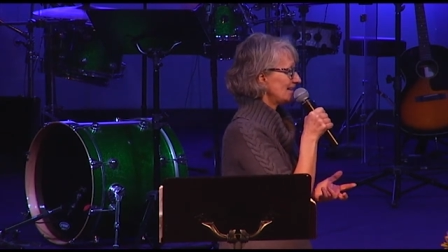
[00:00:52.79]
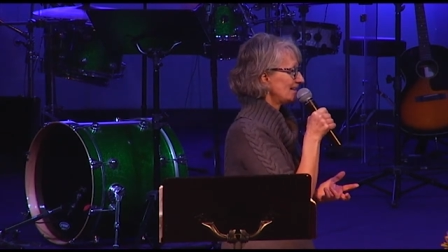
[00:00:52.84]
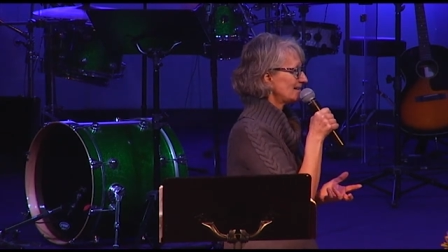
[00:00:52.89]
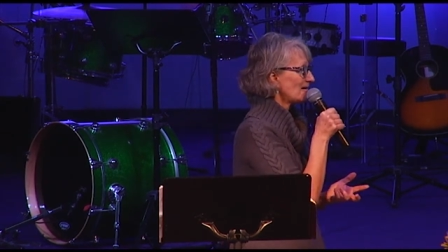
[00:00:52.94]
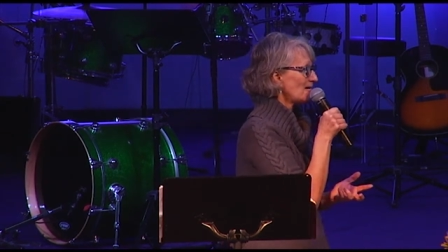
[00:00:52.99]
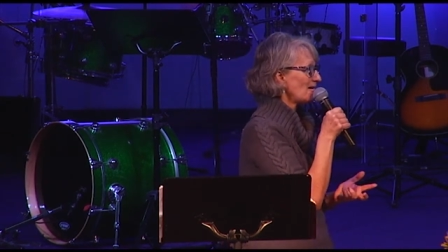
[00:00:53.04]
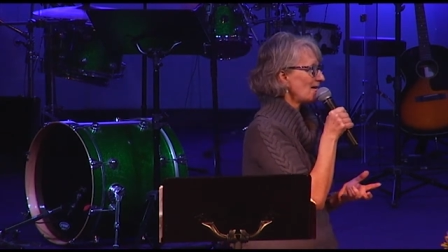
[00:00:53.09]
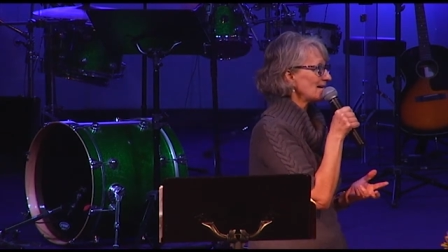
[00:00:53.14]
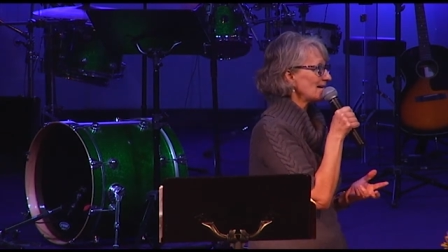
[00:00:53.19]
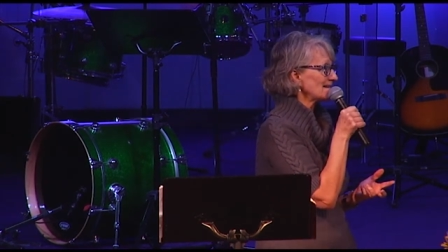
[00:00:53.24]

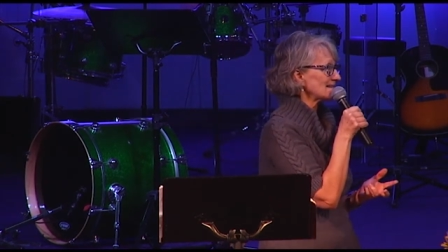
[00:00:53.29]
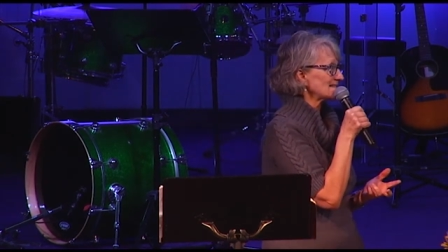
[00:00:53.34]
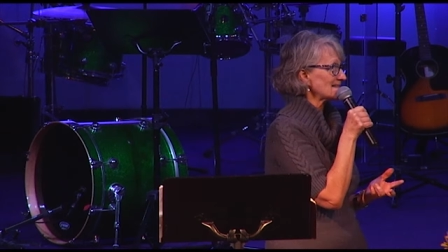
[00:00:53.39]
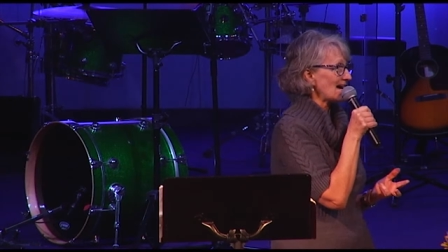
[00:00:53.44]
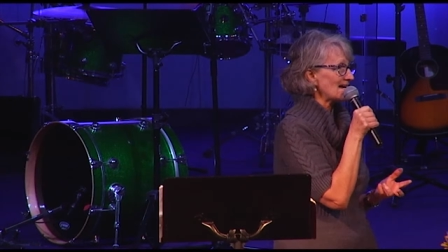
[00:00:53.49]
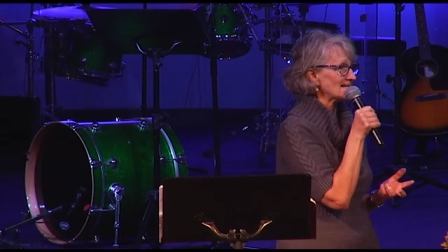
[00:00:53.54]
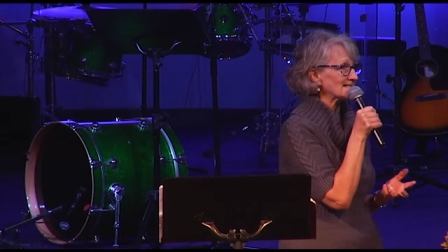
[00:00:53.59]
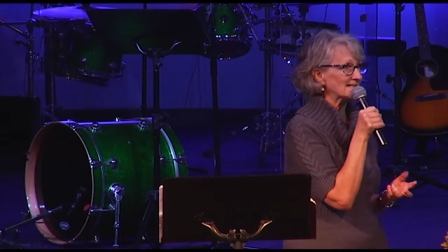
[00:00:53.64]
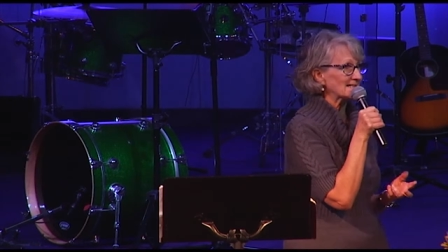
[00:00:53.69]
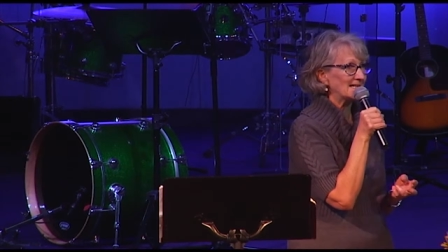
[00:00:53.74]
God is
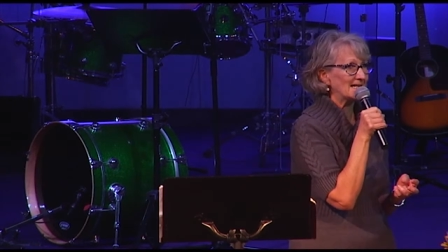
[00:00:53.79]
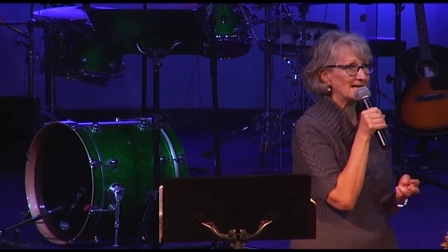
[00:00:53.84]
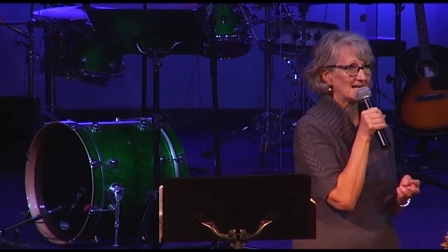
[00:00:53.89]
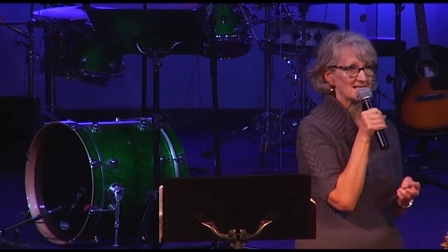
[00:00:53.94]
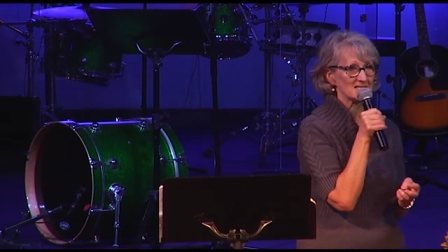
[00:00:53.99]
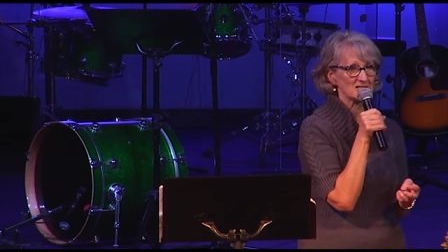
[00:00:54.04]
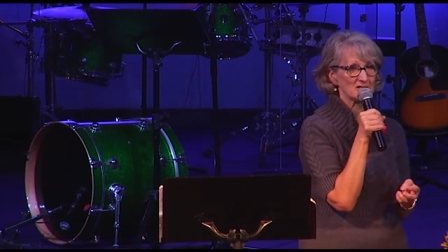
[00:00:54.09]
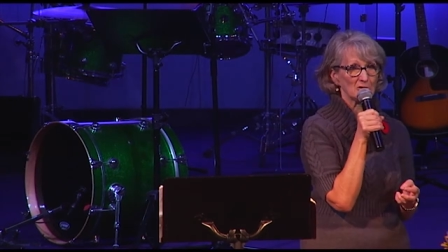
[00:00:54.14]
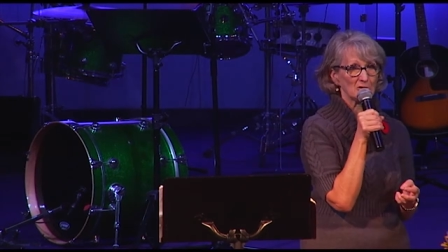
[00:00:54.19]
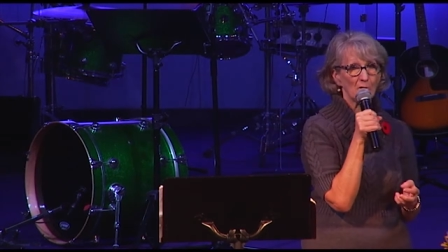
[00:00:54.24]
asking
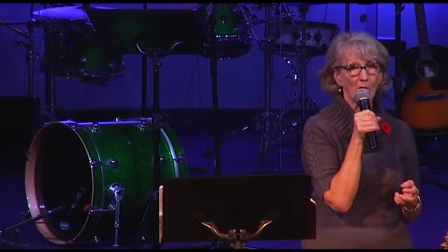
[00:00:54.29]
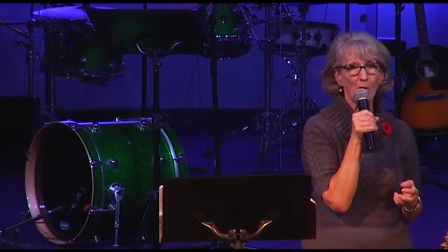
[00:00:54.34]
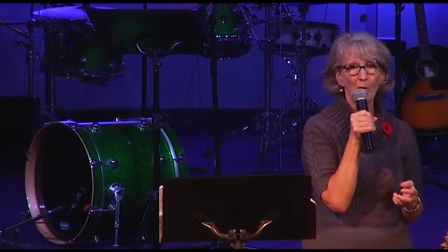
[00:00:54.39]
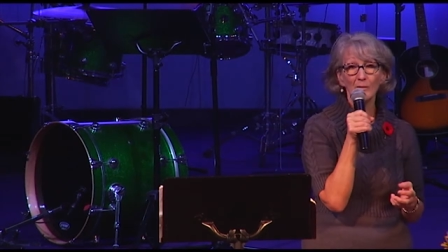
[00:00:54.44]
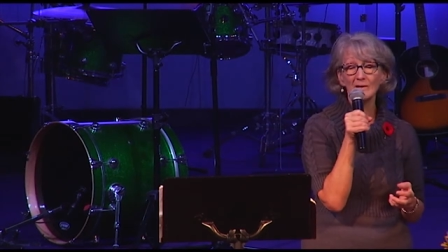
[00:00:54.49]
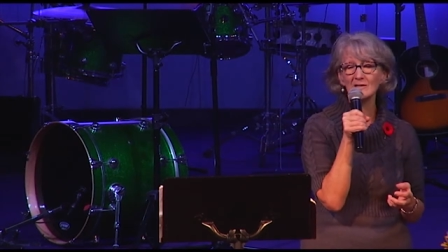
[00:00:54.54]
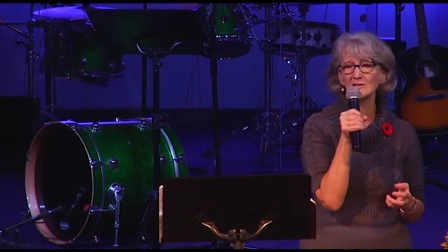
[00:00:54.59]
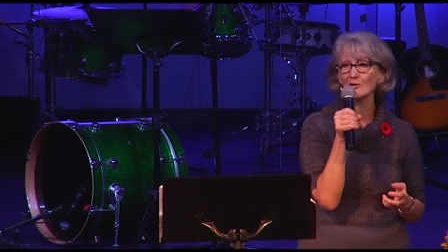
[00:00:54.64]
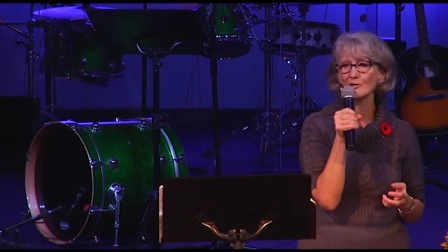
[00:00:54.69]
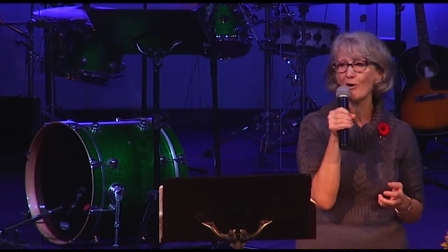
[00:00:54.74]
us to go
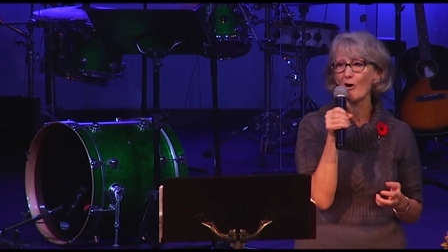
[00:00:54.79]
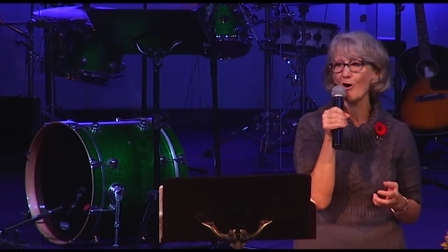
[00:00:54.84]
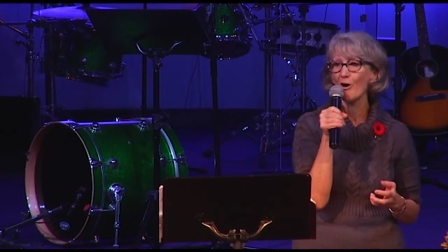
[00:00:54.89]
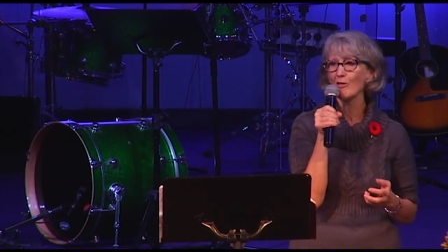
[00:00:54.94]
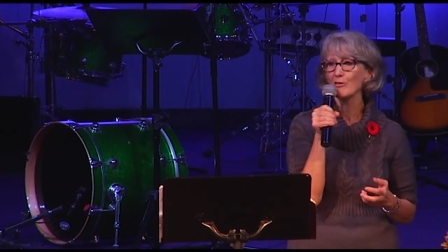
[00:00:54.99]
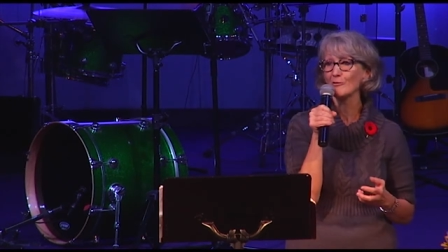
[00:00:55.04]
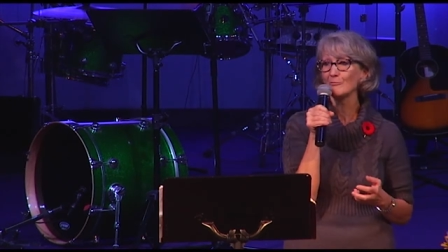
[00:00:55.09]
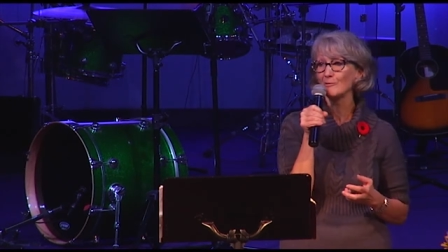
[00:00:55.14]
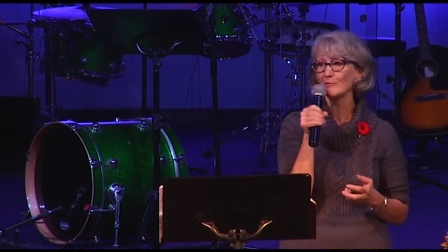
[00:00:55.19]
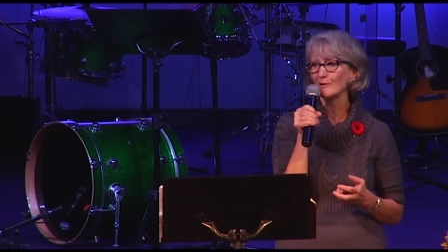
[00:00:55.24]
into all
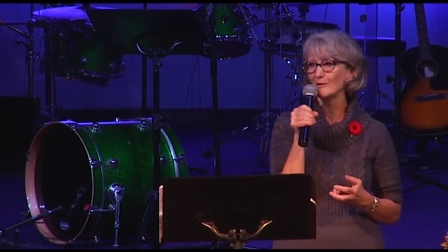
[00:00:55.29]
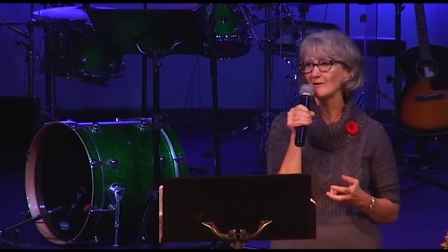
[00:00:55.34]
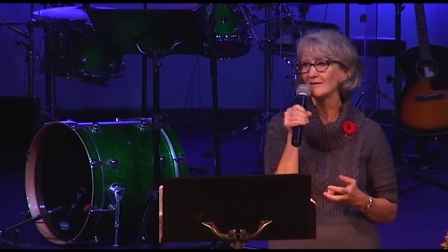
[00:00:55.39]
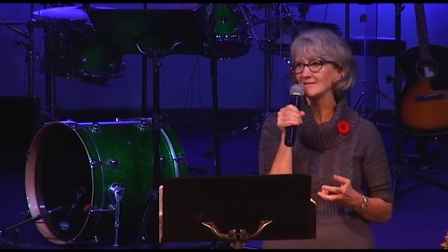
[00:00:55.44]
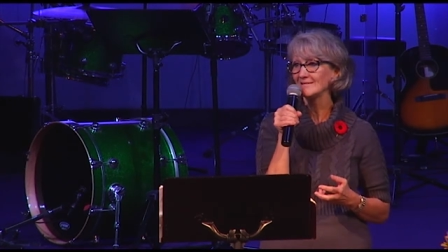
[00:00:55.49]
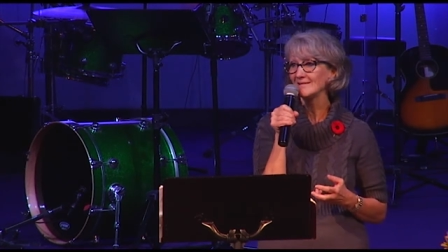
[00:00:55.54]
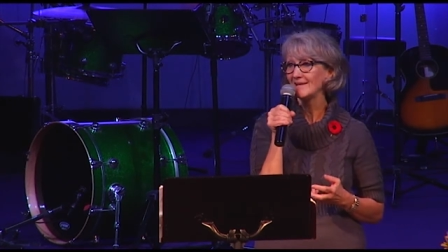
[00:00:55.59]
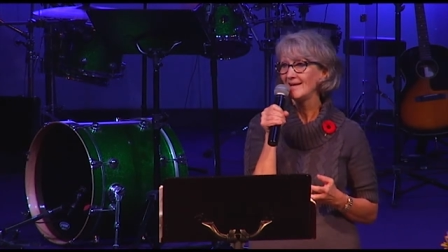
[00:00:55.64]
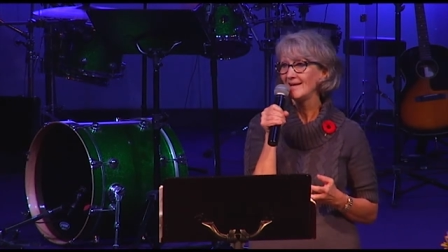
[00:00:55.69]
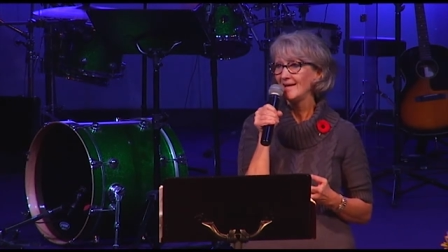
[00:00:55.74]
the
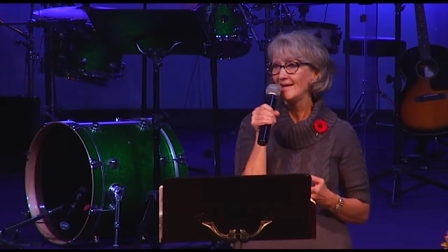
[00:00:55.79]
world,